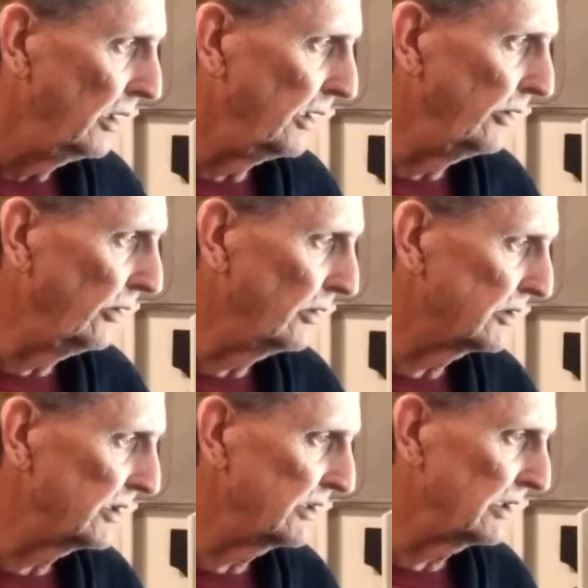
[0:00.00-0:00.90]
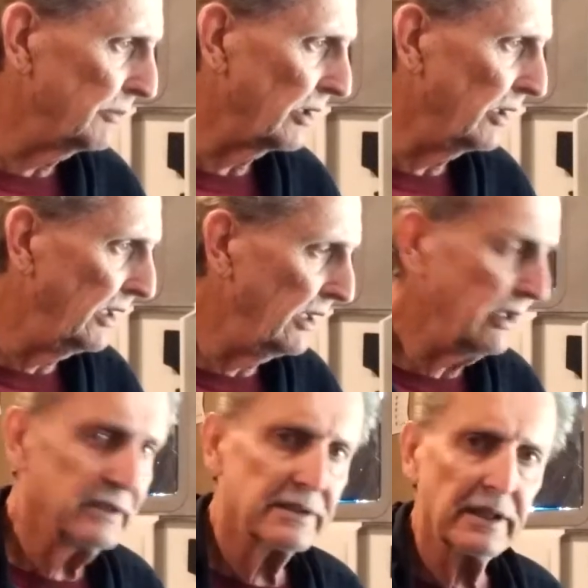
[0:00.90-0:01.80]
and you're going to see some of the
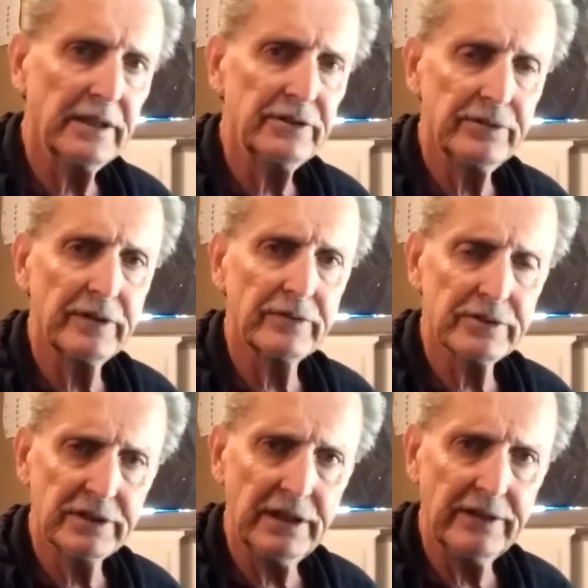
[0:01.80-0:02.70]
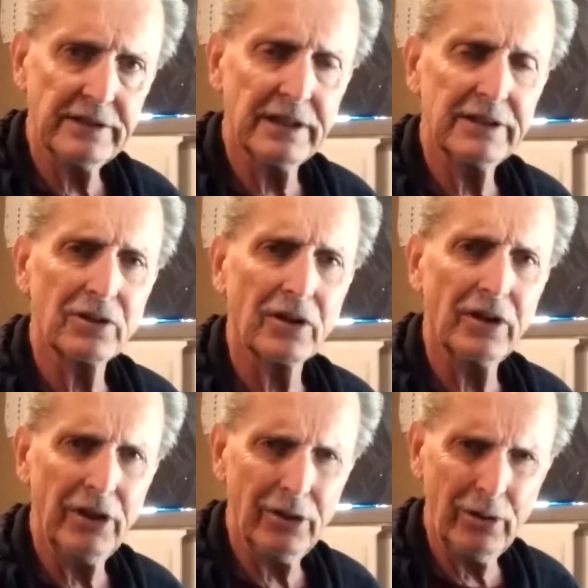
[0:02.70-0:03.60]
neatest things you've ever seen. These things are
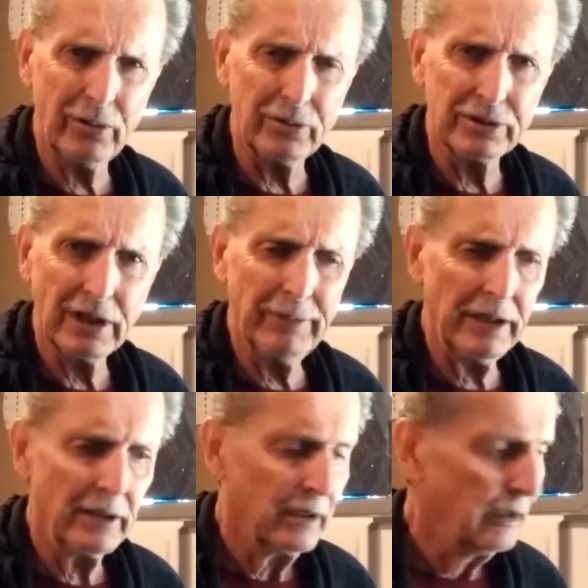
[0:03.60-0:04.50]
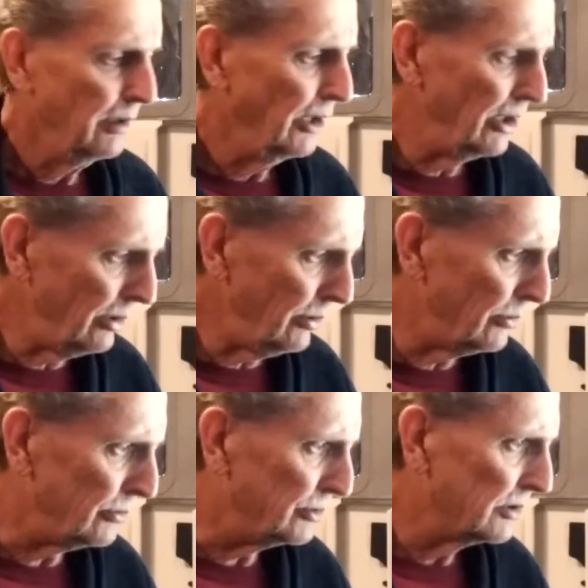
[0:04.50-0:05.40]
huge. I mean,
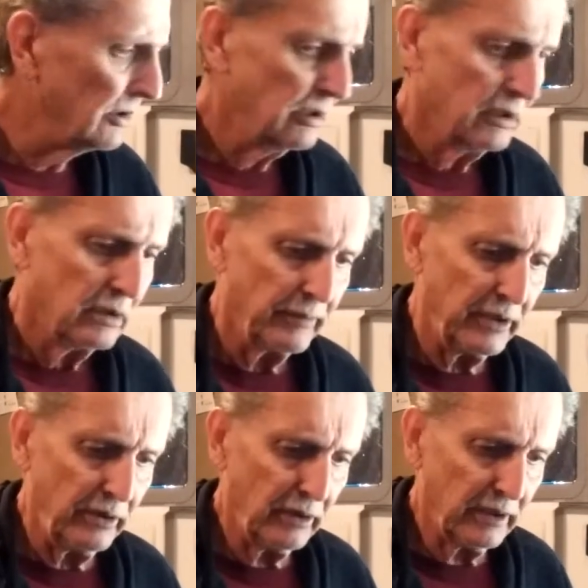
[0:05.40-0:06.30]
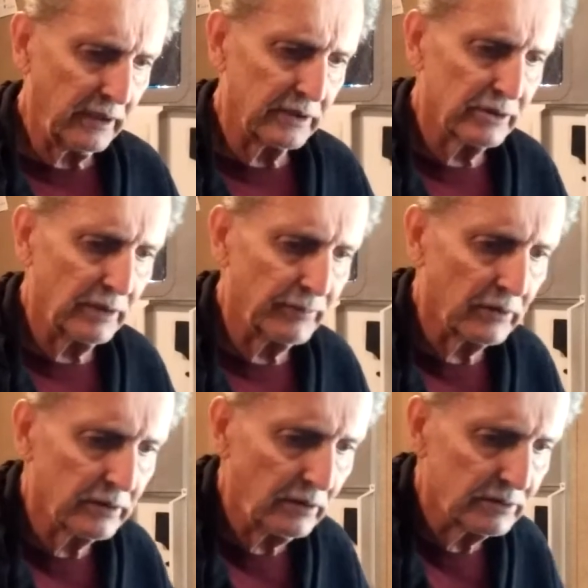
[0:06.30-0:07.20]
huge. I mean, you can take a trip
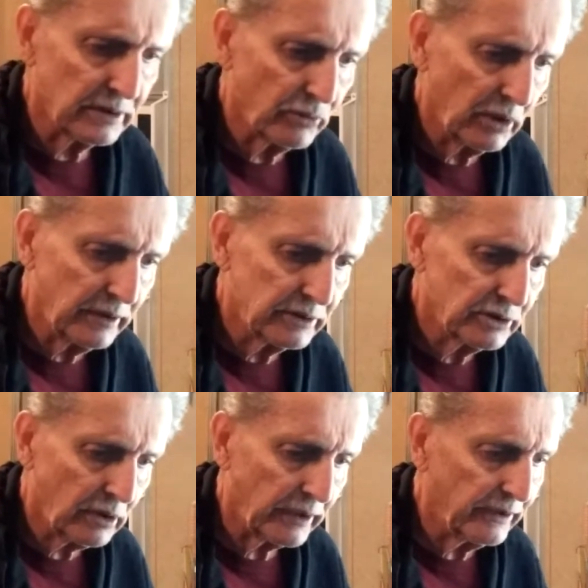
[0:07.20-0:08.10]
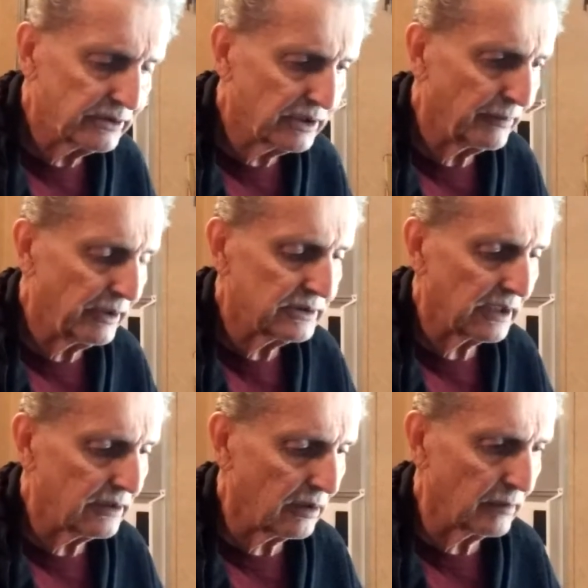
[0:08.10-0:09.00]
on those and really enjoy it. Here's something else
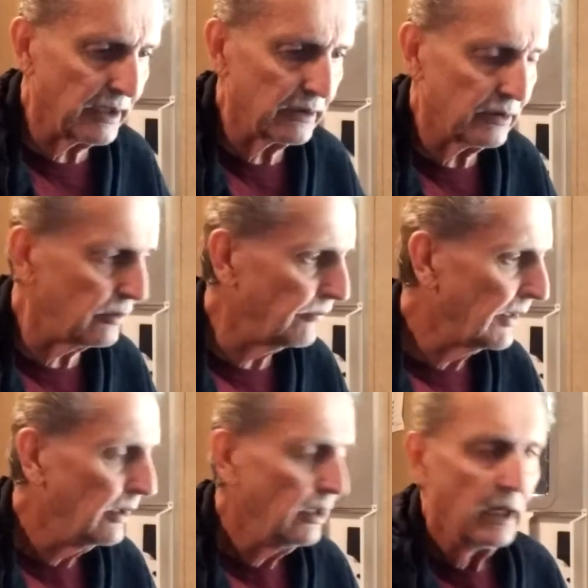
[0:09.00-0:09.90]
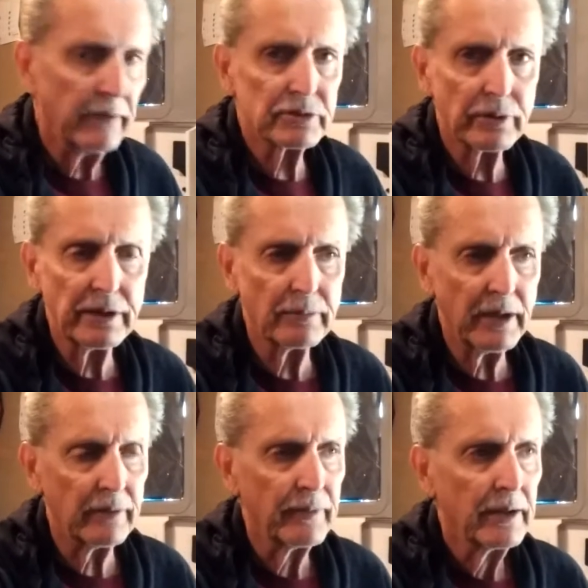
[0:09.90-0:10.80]
I thought about, too. I was reading
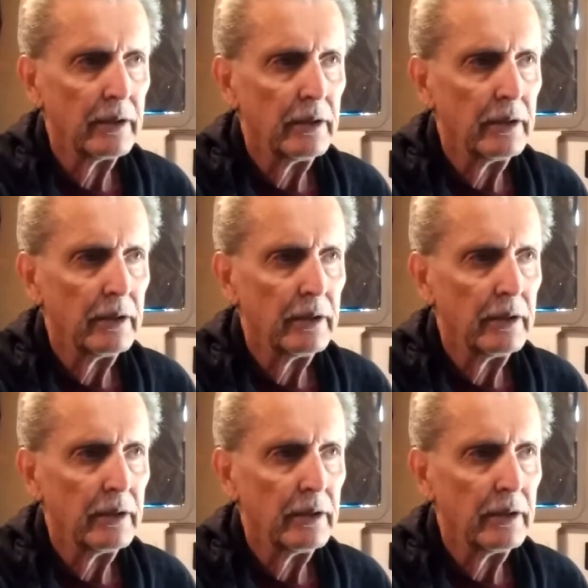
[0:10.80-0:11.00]
about,